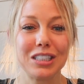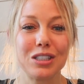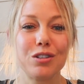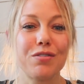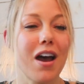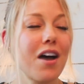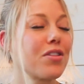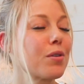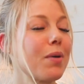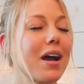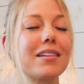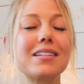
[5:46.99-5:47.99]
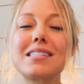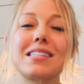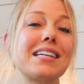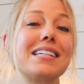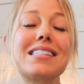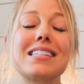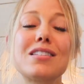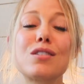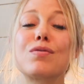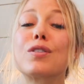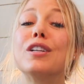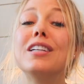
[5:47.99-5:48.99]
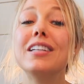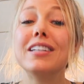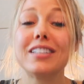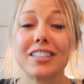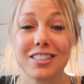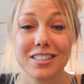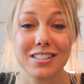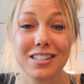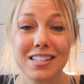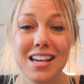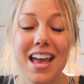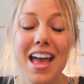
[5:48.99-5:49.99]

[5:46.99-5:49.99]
who've had their pilot's license for years